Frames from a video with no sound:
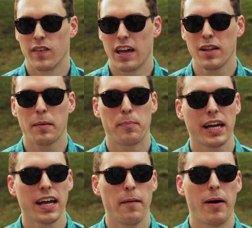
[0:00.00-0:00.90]
Even like
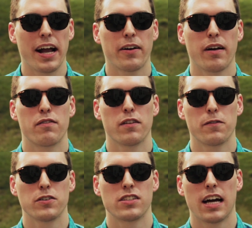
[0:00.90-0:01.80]
picking up Minecraft for the
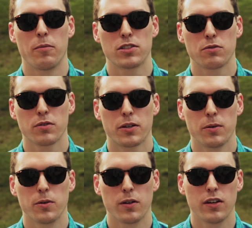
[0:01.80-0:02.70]
first time was a really
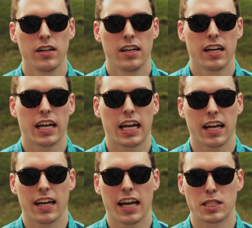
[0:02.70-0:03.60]
cool
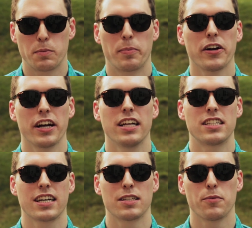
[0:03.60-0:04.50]

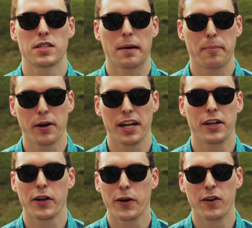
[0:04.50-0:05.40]
experience because it was like brand
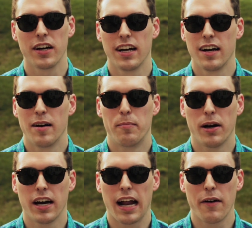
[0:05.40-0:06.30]
new.
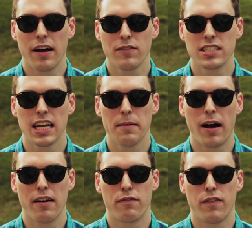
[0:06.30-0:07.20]
But I would have to say my